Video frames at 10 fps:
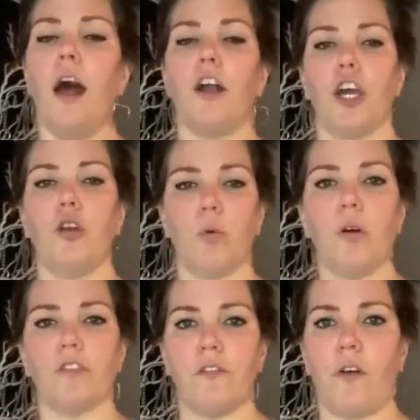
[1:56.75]
a good
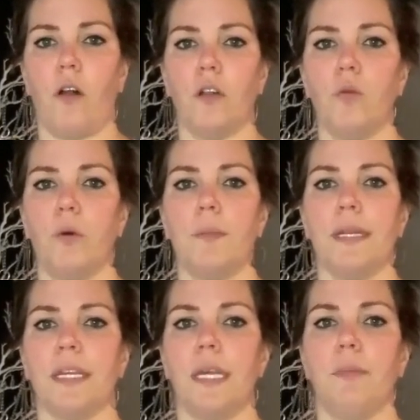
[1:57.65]
rule to follow would
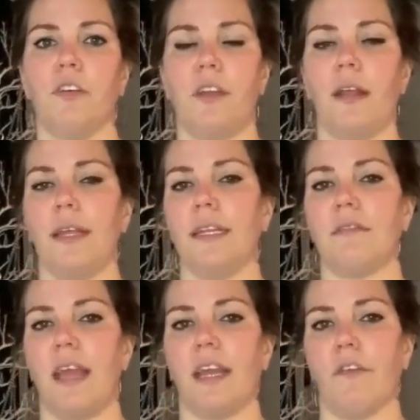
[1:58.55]
be to keep your daily
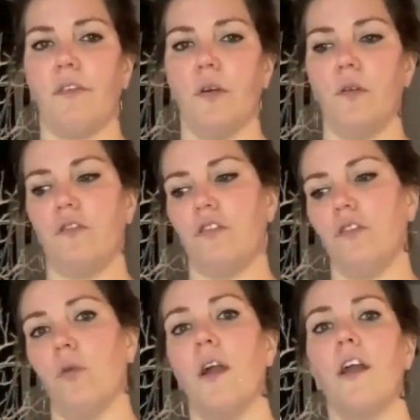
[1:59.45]
intake of food
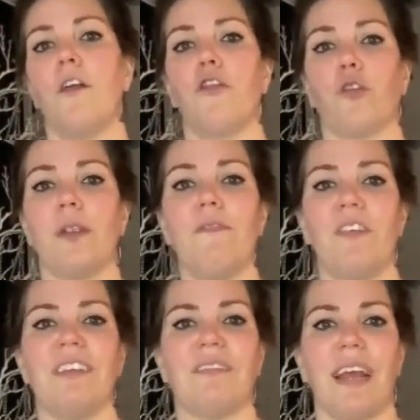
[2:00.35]
to 3
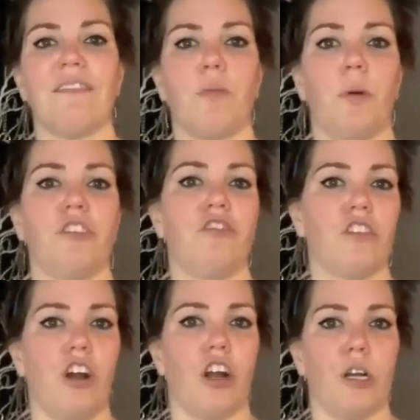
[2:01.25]
fist-sized
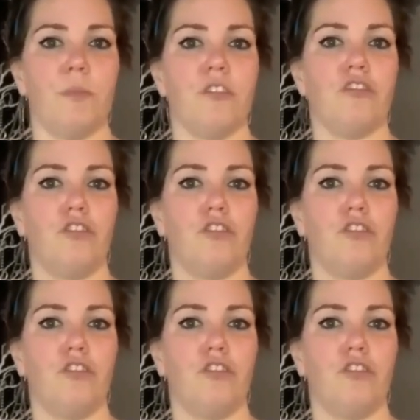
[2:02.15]
portions of carbs,